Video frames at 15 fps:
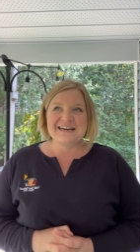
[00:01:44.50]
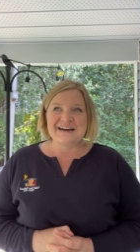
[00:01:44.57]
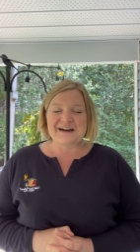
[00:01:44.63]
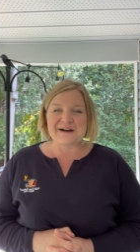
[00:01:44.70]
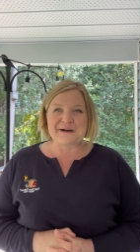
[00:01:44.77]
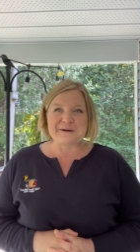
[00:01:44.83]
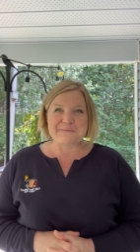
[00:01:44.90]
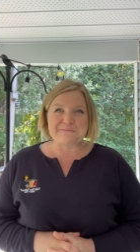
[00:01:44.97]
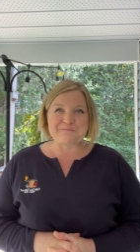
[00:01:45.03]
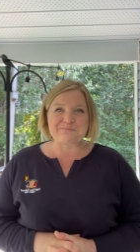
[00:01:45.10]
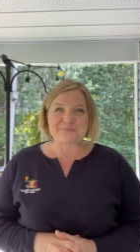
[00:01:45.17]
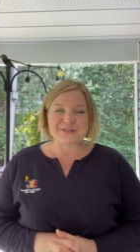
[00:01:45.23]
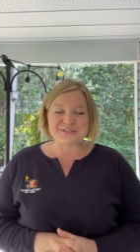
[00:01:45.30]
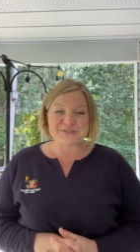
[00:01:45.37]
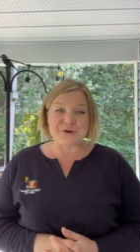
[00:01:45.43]

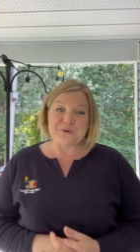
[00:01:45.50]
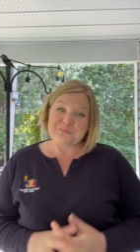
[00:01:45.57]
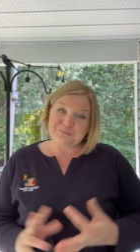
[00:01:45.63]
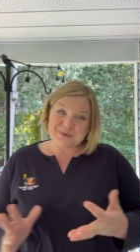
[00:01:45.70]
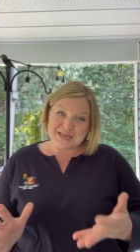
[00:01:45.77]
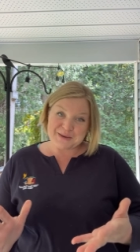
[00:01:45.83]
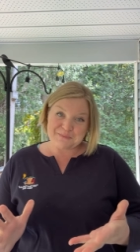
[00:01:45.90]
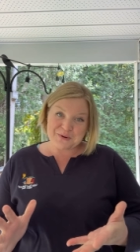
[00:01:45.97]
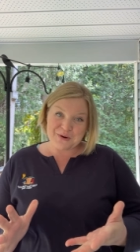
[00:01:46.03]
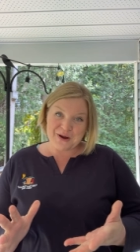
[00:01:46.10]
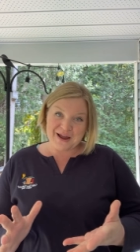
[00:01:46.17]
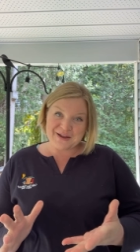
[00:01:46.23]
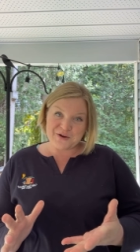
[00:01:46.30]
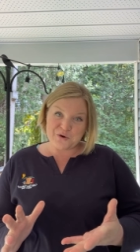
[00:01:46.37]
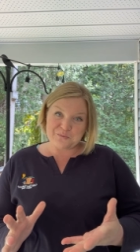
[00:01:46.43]
So keep your
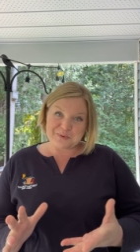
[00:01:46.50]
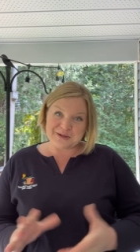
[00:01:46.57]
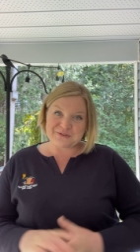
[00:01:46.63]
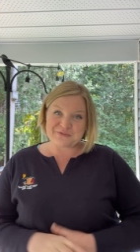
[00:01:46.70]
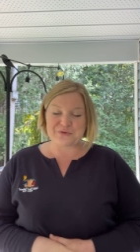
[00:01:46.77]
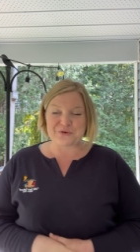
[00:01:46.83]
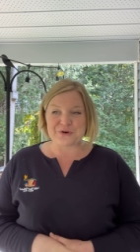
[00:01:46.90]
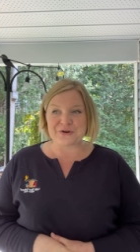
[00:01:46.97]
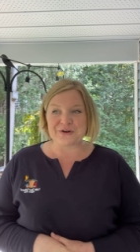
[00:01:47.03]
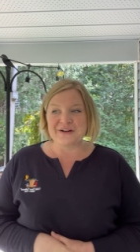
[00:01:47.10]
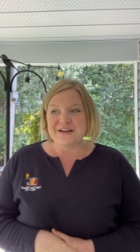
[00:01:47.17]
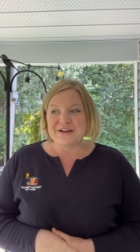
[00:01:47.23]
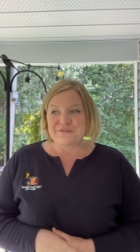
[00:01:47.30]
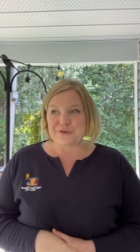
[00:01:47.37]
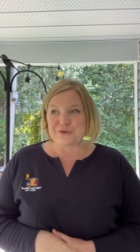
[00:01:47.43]
eye open for
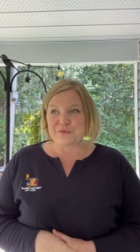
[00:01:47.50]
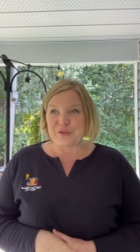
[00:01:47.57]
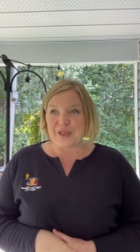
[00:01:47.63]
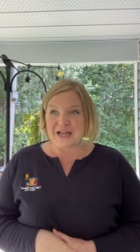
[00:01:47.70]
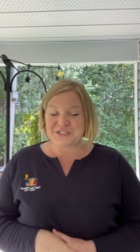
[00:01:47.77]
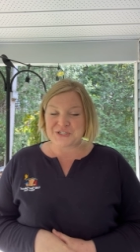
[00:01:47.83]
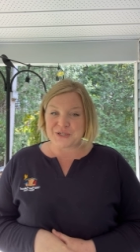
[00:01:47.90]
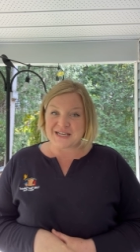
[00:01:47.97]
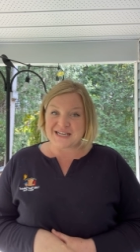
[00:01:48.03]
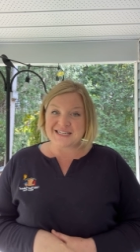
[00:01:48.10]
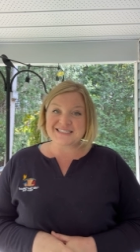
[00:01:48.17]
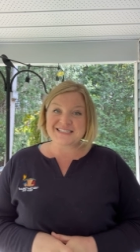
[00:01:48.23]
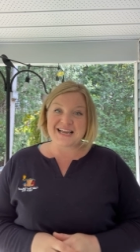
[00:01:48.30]
fledglings.